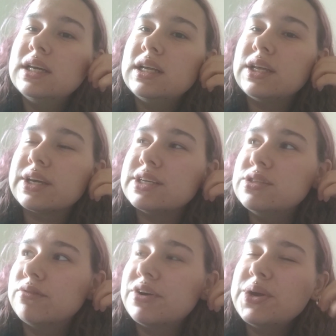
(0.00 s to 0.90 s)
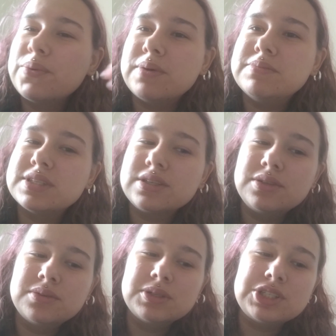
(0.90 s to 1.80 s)
like it's not very
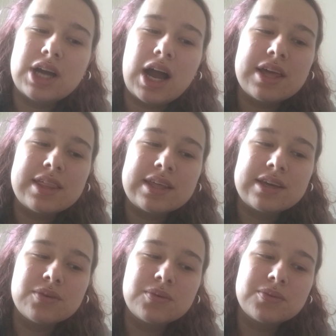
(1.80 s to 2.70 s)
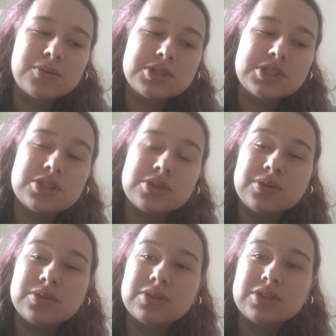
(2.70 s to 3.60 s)
whimsical, which I think would
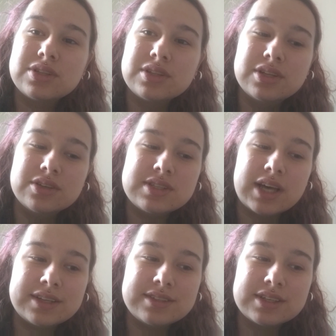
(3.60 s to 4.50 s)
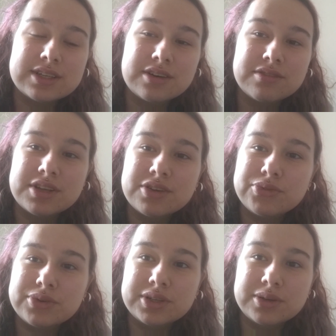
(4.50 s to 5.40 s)
suit the setting of this
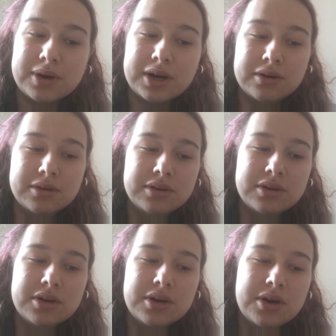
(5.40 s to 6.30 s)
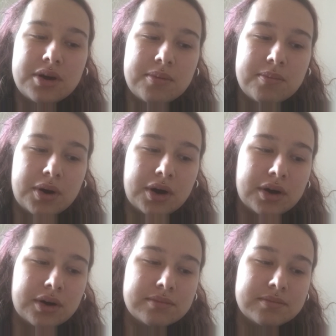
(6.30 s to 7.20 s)
really well.
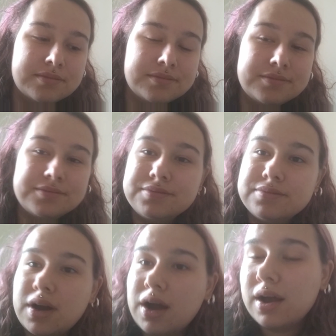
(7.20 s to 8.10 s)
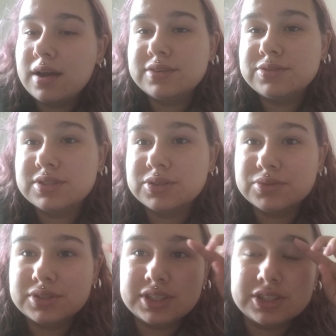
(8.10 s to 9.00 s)
But it's still
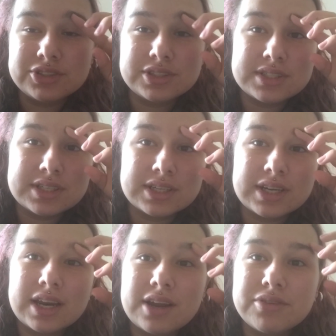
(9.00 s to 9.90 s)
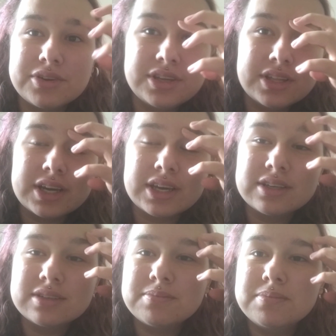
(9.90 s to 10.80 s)
really interesting, and I really like
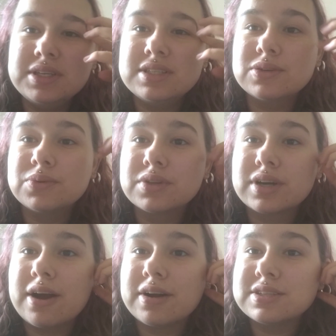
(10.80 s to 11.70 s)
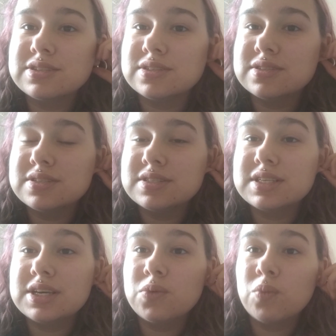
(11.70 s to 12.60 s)
meeting all the characters and
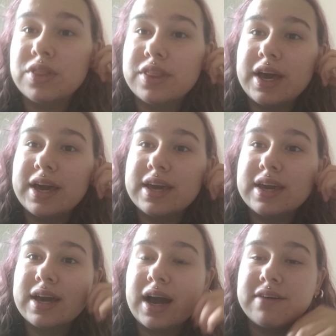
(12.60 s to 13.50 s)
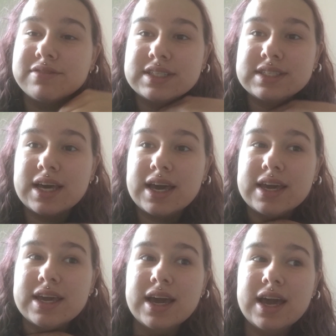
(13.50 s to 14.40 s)
seeing what they have to say